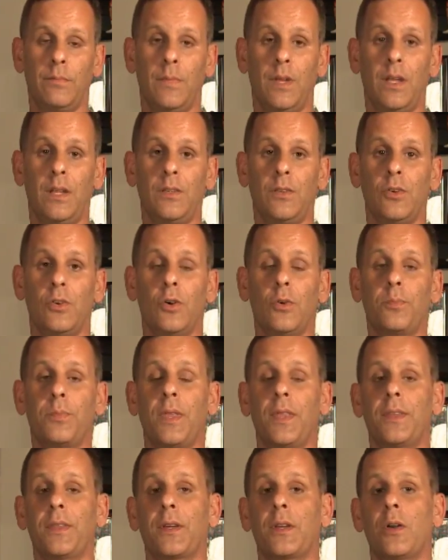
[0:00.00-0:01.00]
And you hope
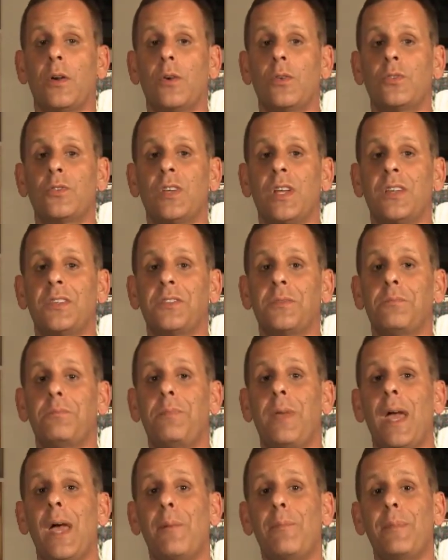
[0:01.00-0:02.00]
that the coach has some
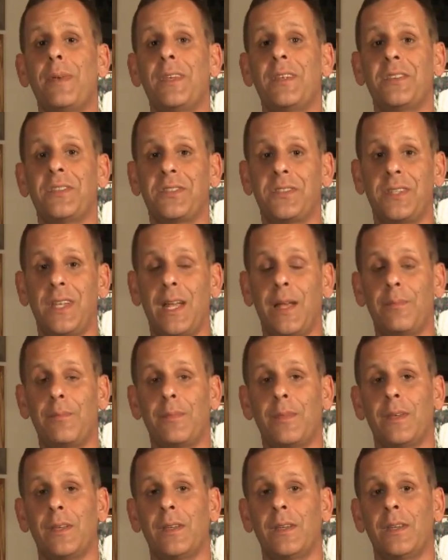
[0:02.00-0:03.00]
pep in his step